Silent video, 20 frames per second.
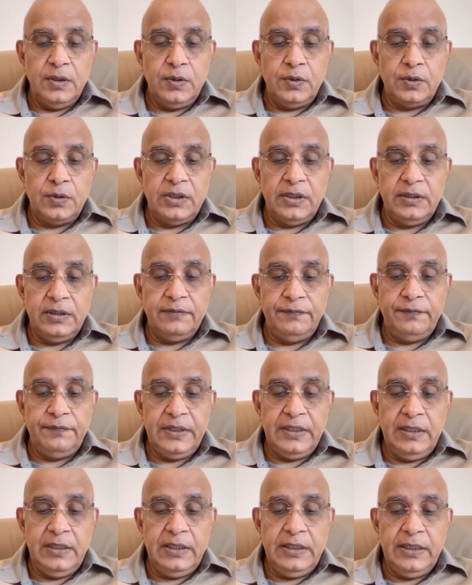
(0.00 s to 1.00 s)
to think
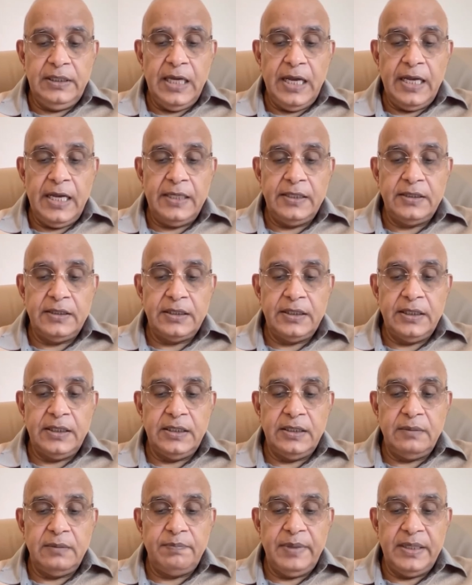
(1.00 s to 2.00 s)
freely and
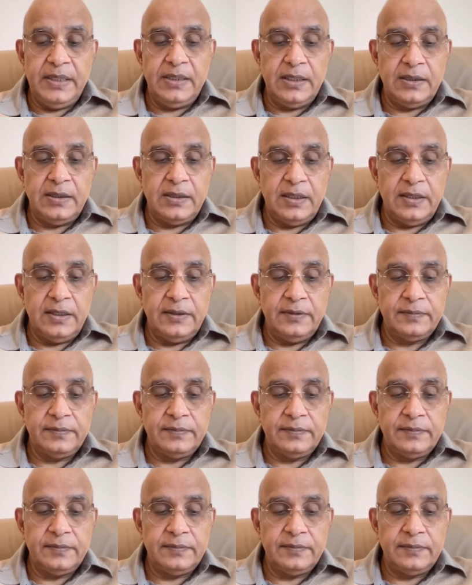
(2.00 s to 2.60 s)
independently.